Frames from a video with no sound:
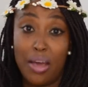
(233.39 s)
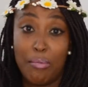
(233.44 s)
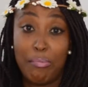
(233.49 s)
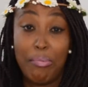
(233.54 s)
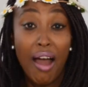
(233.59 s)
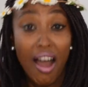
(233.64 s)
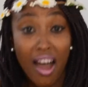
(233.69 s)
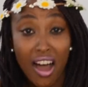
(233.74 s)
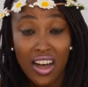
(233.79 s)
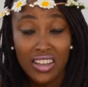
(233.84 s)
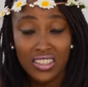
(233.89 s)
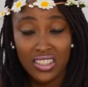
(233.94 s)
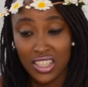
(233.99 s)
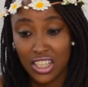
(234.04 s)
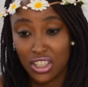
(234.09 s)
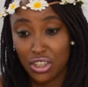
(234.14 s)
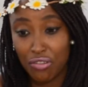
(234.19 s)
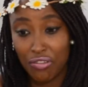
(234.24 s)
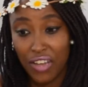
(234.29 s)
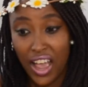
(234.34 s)
past
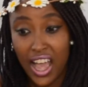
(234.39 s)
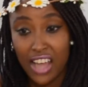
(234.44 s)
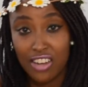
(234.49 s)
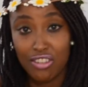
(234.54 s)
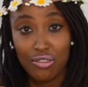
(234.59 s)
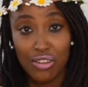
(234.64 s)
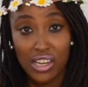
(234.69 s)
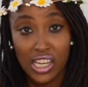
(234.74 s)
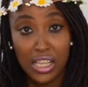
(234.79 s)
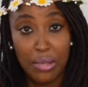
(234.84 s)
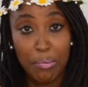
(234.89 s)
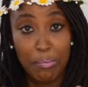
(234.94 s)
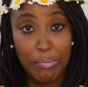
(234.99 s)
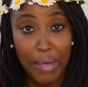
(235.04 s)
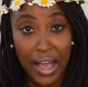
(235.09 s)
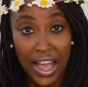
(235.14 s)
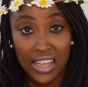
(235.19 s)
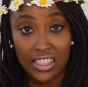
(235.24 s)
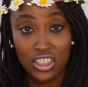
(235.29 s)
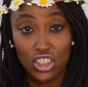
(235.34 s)
and you've had really
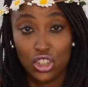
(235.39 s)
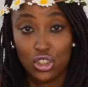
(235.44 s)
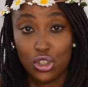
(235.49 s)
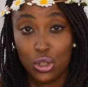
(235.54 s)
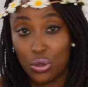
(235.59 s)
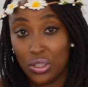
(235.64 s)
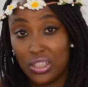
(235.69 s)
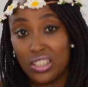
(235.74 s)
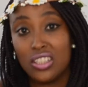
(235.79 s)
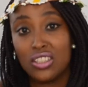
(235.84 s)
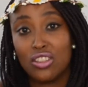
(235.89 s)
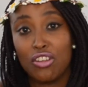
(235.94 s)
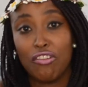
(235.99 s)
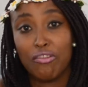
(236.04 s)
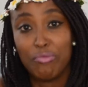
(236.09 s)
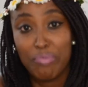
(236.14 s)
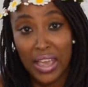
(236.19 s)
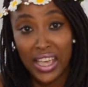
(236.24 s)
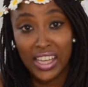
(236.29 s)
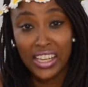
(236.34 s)
bad choices
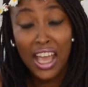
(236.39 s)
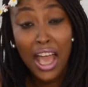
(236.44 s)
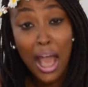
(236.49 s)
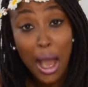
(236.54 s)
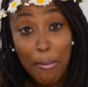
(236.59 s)
of men,